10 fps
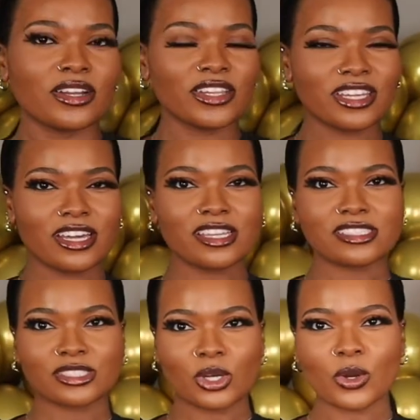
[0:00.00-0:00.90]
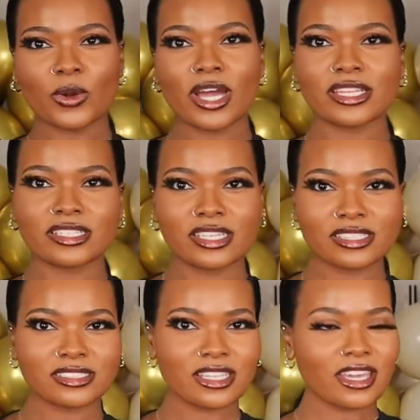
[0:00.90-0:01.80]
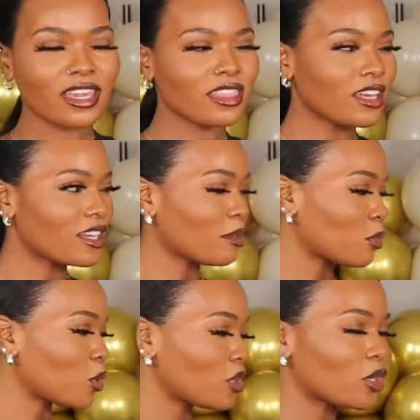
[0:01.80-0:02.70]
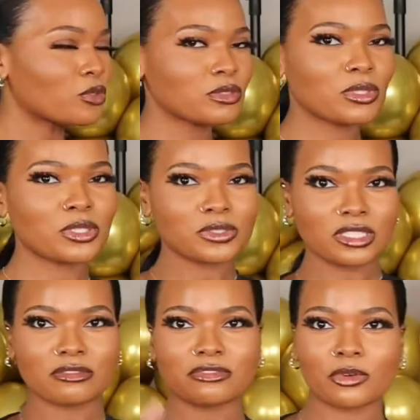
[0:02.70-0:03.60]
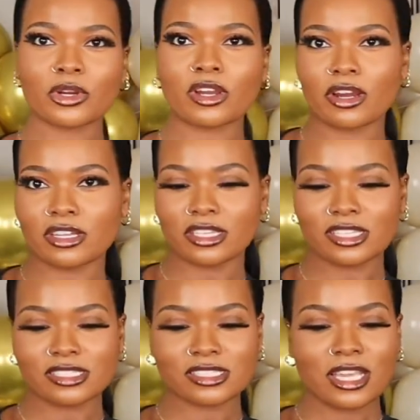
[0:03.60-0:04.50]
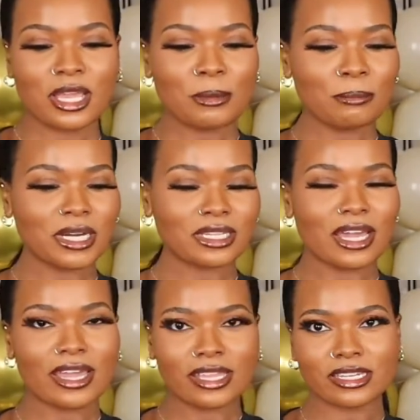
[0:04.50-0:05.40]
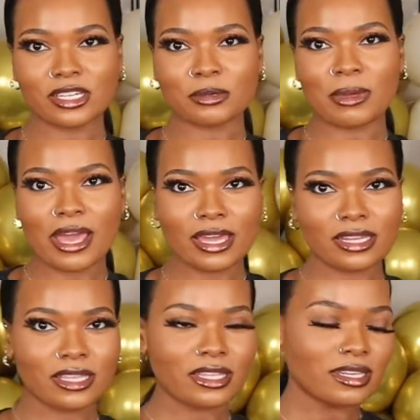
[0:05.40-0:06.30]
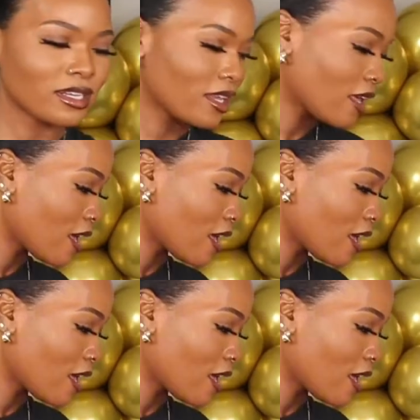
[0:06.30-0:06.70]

Alright guys, so I did say that I'm only going to be using 4 garlands, but I ended up adding